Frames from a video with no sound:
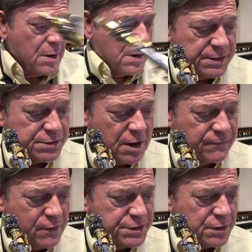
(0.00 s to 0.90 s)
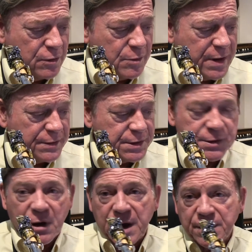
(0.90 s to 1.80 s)
Let's talk first, though, about the
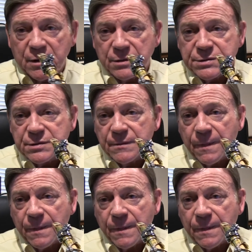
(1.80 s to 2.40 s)
dot notes.